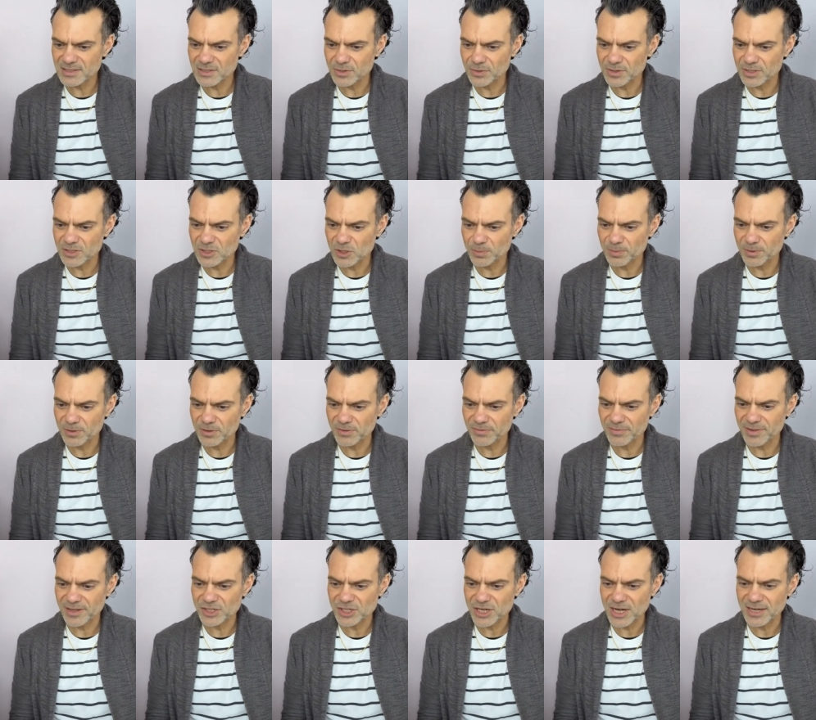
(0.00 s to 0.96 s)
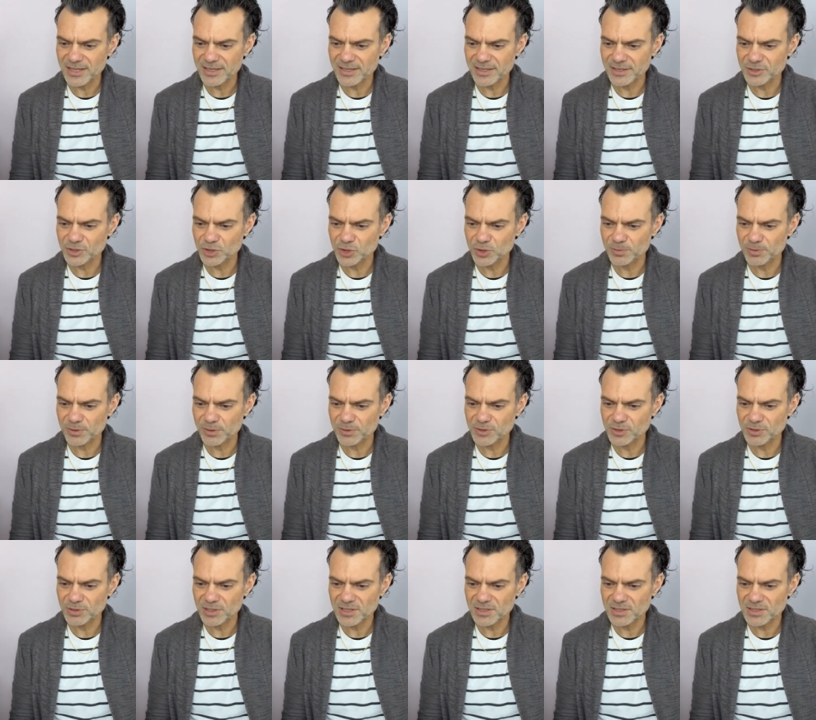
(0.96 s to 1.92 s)
on the topic of Angelica and tuberose,
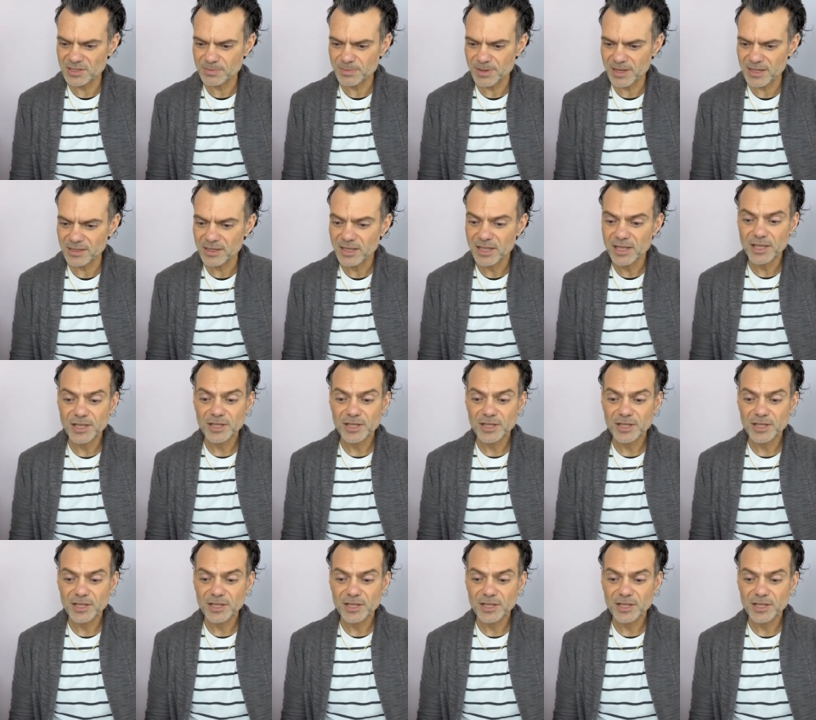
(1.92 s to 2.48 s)
you need to smell